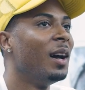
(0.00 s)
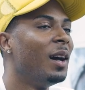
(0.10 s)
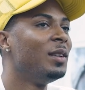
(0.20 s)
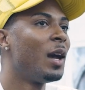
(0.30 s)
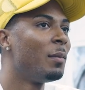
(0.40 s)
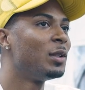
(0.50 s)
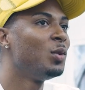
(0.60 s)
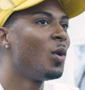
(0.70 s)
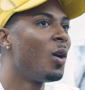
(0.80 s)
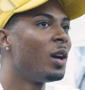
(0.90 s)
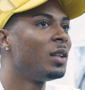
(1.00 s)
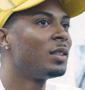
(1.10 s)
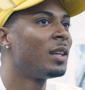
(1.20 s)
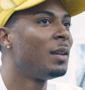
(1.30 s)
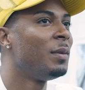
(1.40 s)
Number 2
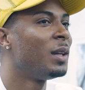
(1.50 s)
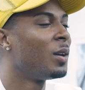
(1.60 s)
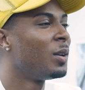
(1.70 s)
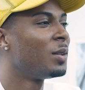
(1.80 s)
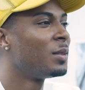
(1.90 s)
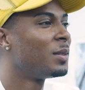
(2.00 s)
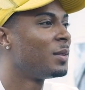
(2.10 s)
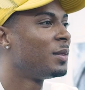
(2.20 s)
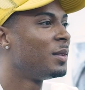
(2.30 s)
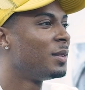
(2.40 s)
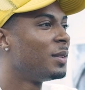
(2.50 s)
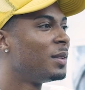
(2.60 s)
artist. Can it be a girl? I don't care.